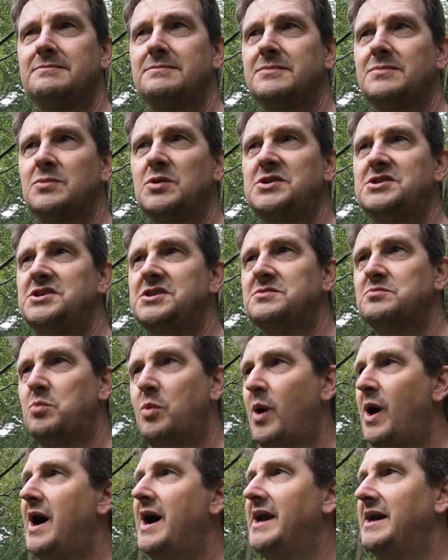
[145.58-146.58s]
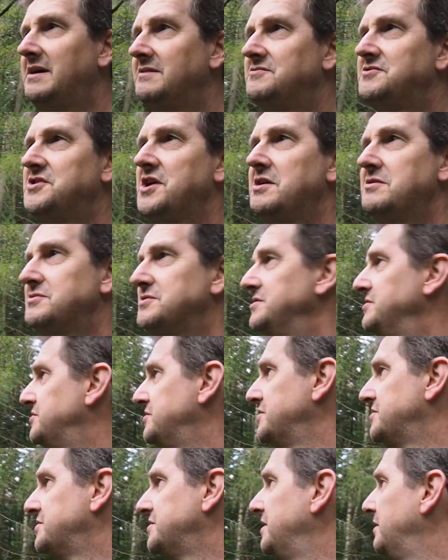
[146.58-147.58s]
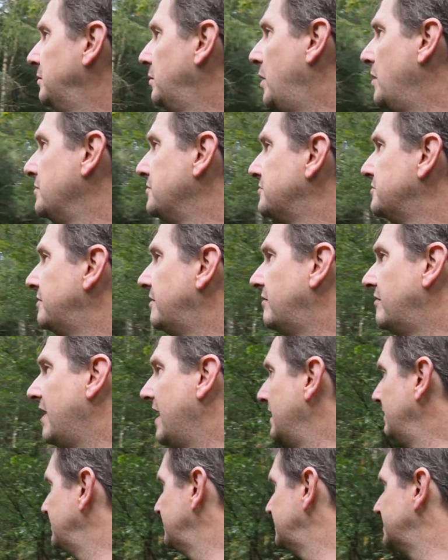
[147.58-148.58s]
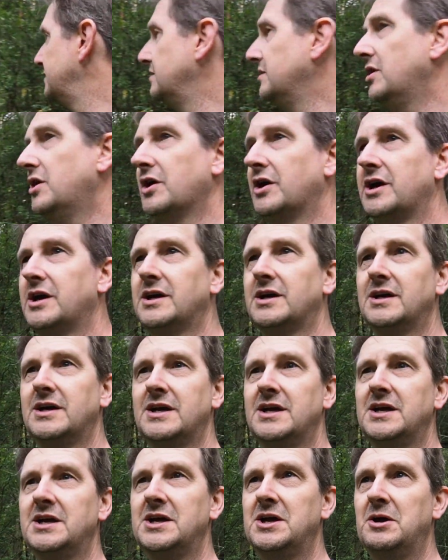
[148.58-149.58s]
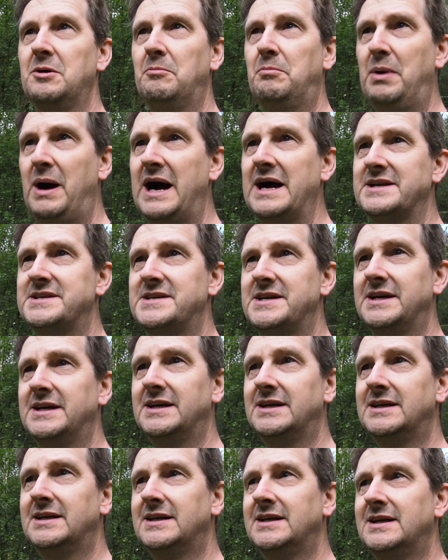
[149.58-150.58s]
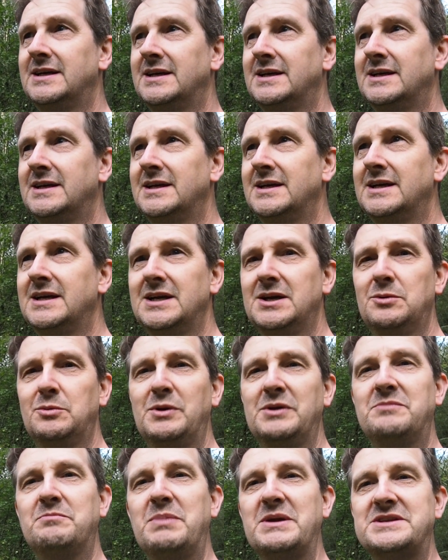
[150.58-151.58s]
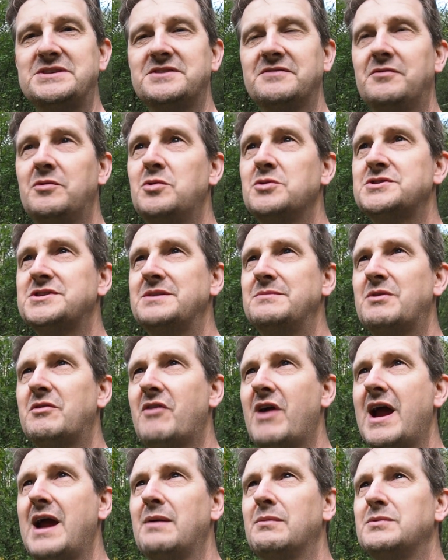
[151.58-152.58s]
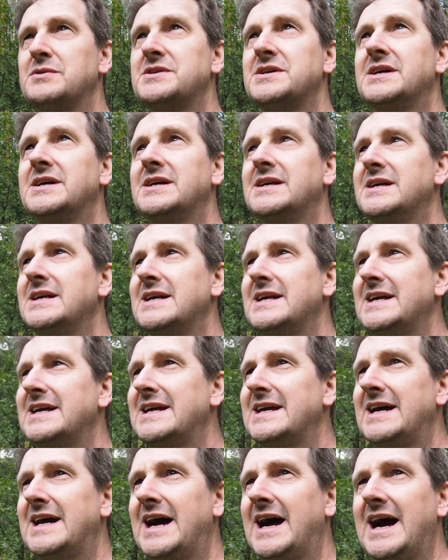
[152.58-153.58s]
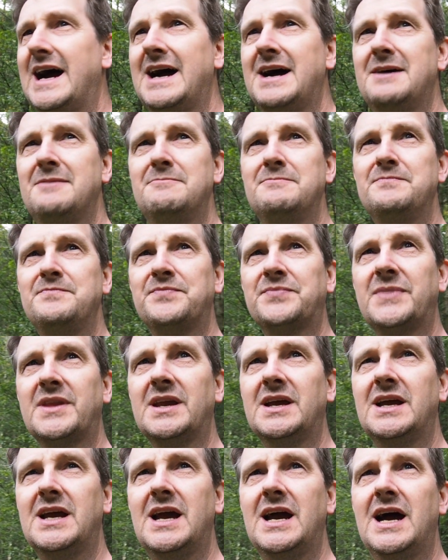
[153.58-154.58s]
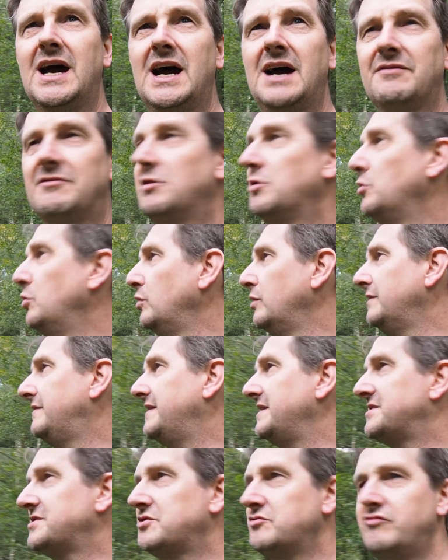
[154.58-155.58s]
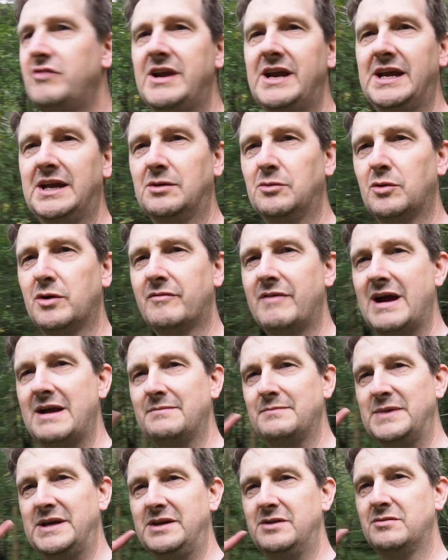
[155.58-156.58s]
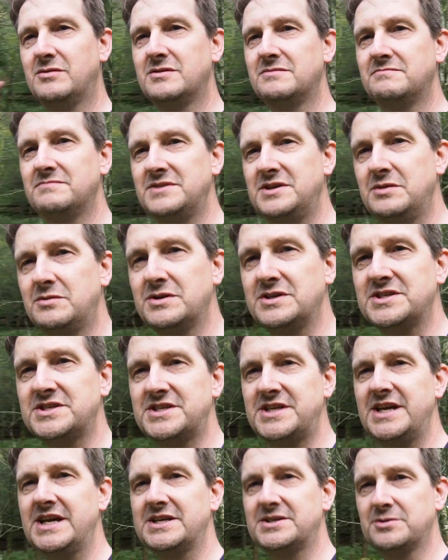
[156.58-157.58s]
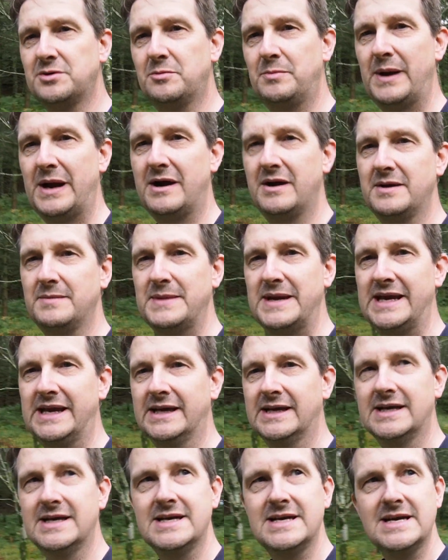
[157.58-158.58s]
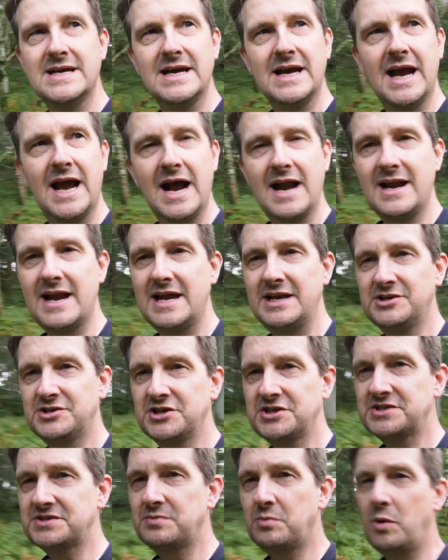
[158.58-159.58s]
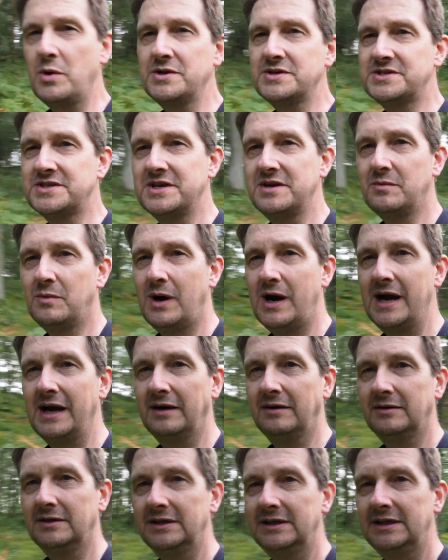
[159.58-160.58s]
which is why I've chosen just to wander around and look. But with bits of autumn around, I've got all of this green all around me. You can see it all behind me, and then just once in a while